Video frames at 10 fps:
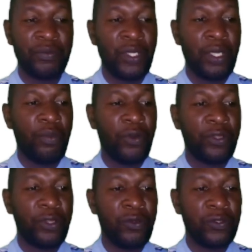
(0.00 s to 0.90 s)
both
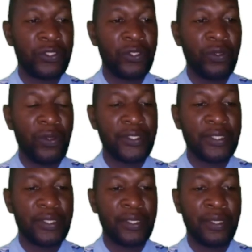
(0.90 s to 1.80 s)
use
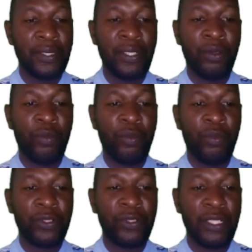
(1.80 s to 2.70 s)
glucose, both
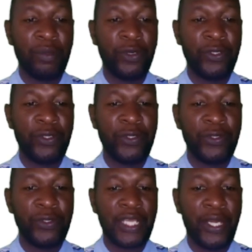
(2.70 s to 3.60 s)
produce carbon
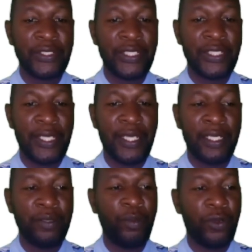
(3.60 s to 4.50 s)
dioxide,
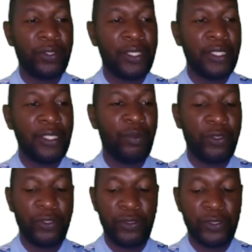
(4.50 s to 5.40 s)
and both
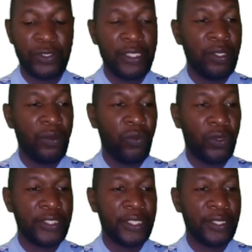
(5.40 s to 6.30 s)
produce
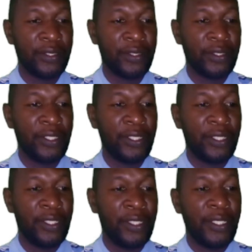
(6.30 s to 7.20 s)
water.
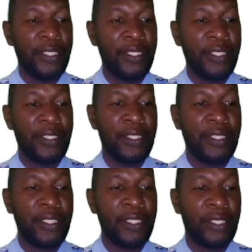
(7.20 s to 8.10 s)
In
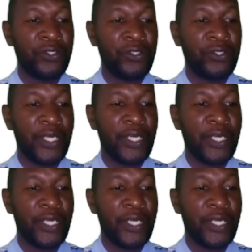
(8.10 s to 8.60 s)
contrast,